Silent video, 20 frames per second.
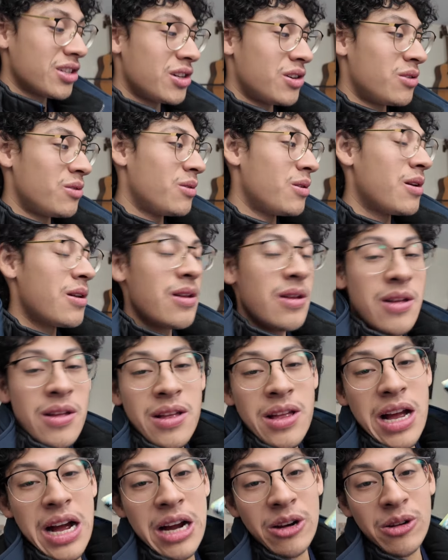So
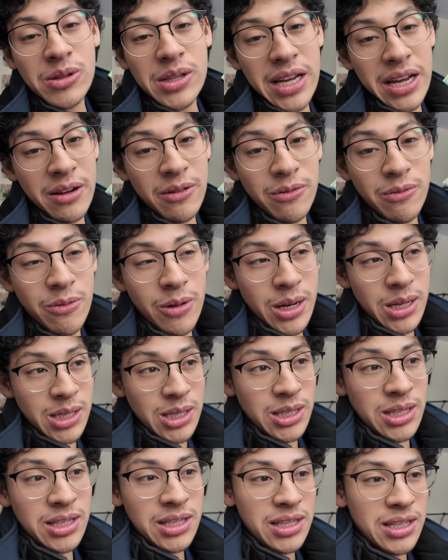I don't take
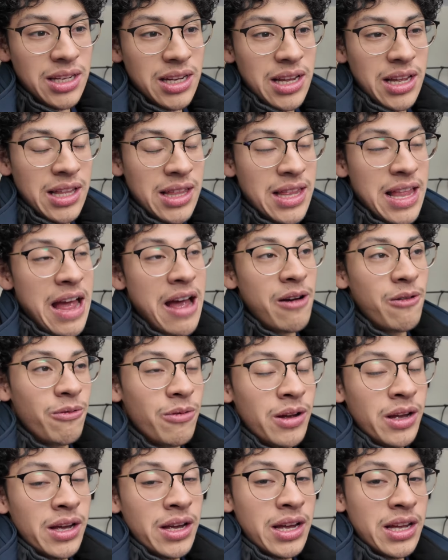risks in that
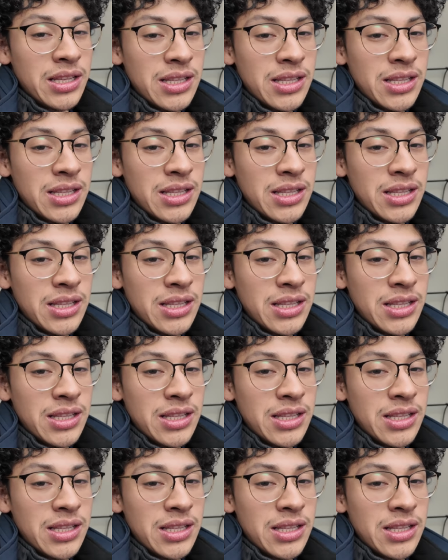way.